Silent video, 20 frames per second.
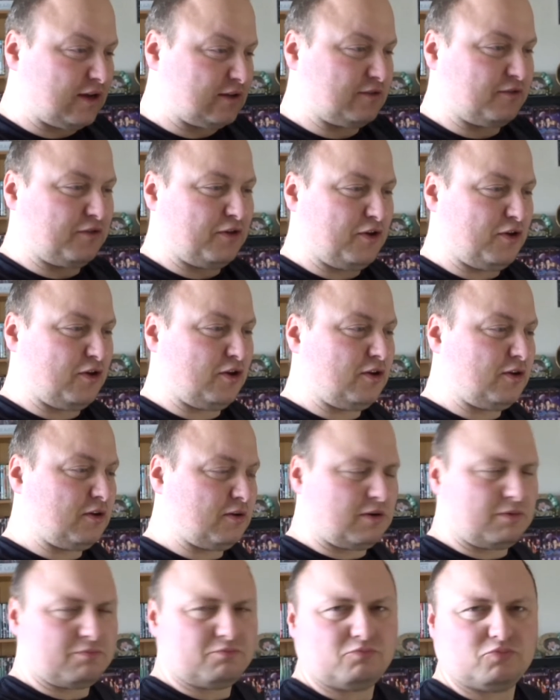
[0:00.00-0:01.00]
have heard.
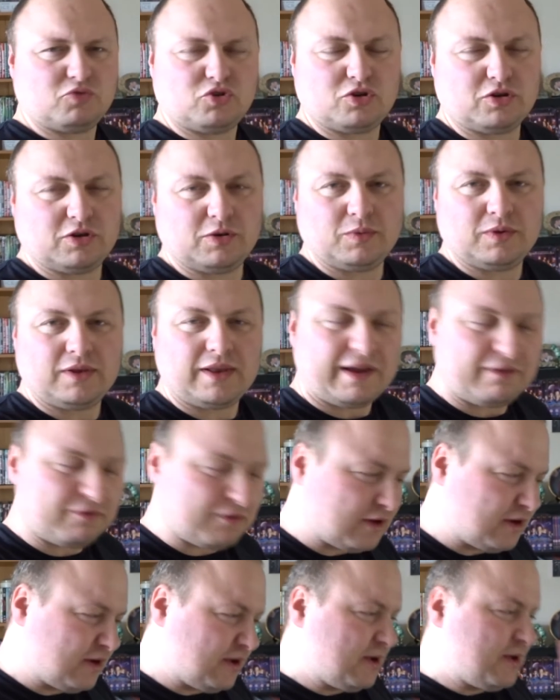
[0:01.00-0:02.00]
I'm sure you will have.
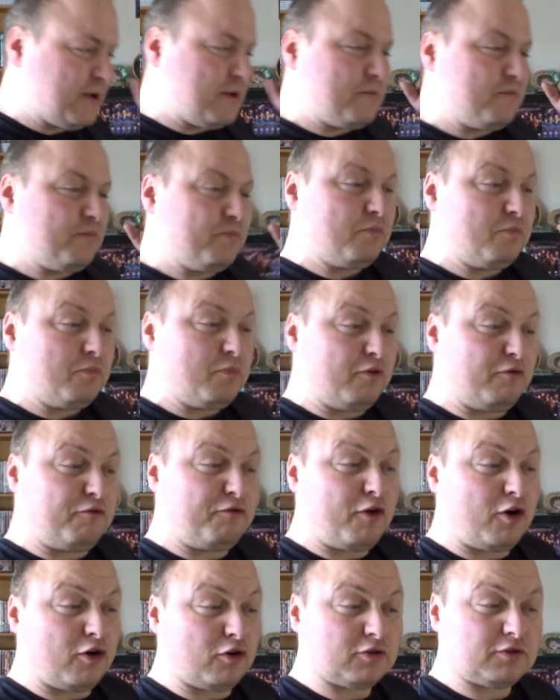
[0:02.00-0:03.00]
But
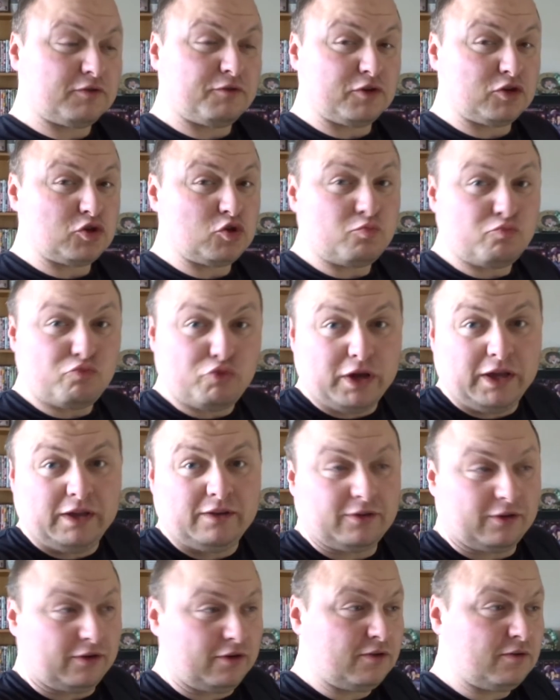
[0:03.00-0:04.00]
Fox, for some
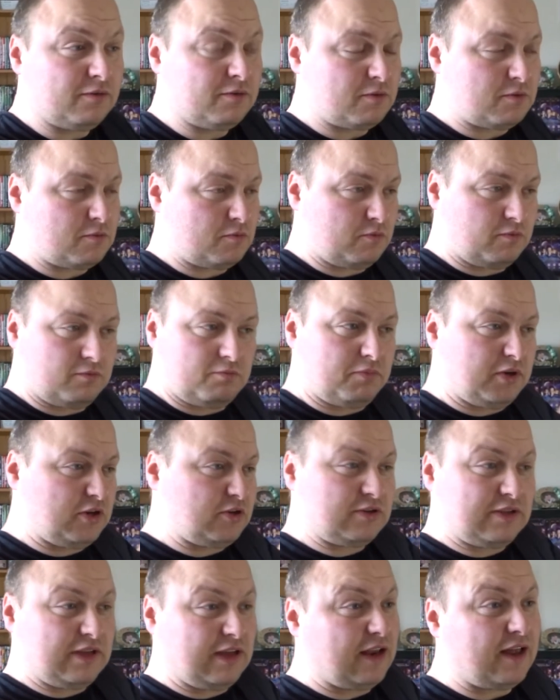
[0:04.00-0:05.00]
reason, because
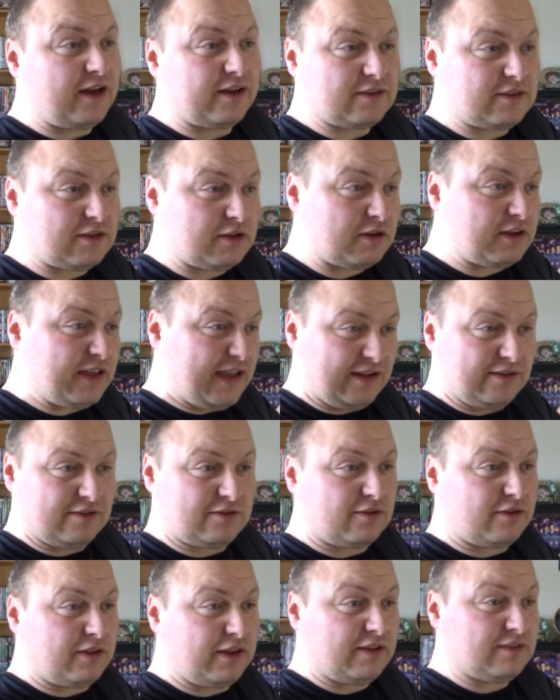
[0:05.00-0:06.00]
they like to cancel
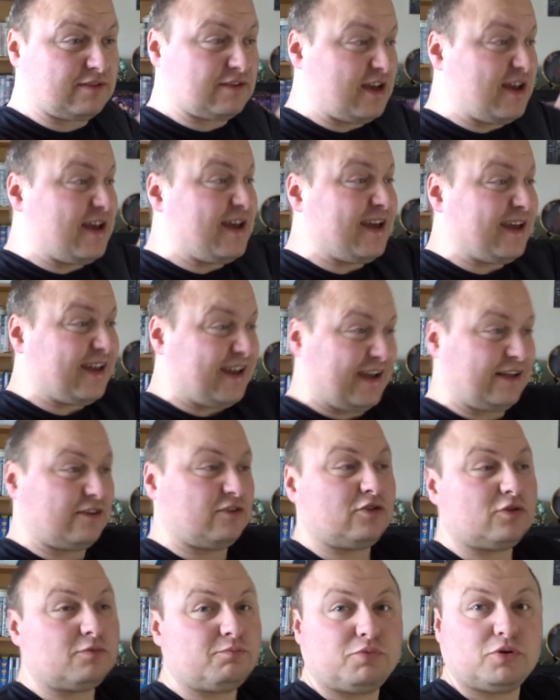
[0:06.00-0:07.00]
things,
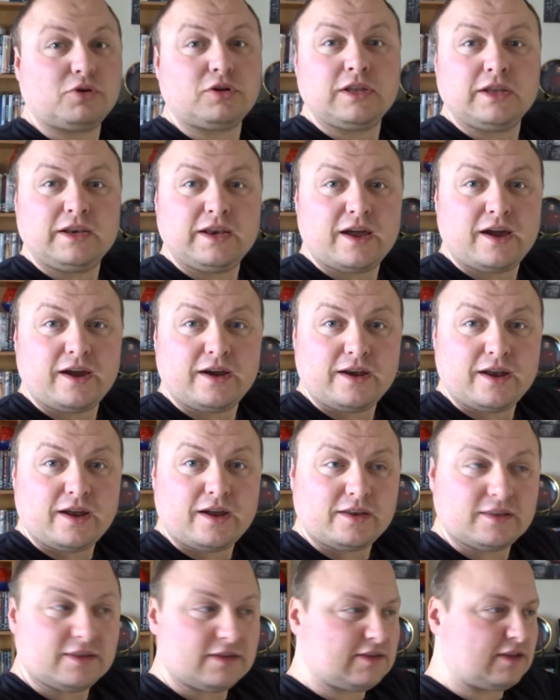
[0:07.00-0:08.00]
cancelled Brooklyn
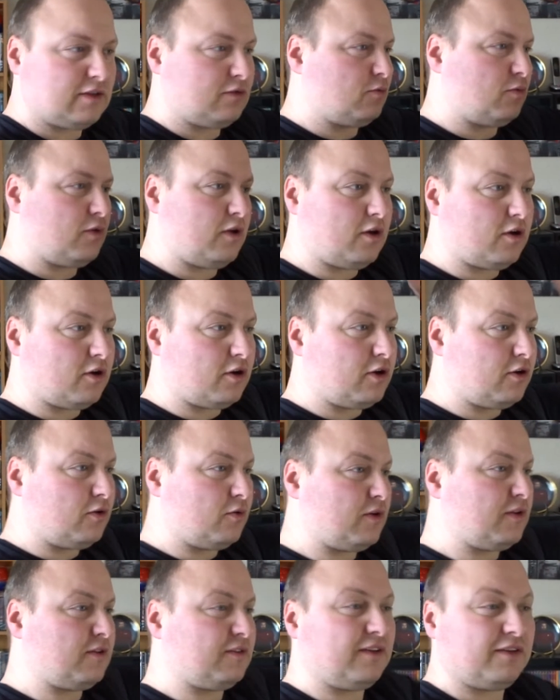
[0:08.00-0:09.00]
Nine-Nine. They said they weren't going to do
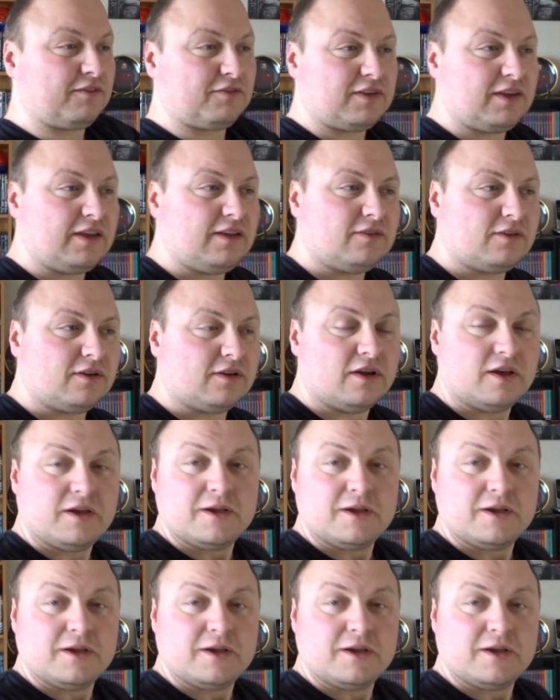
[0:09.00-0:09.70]
a sixth season.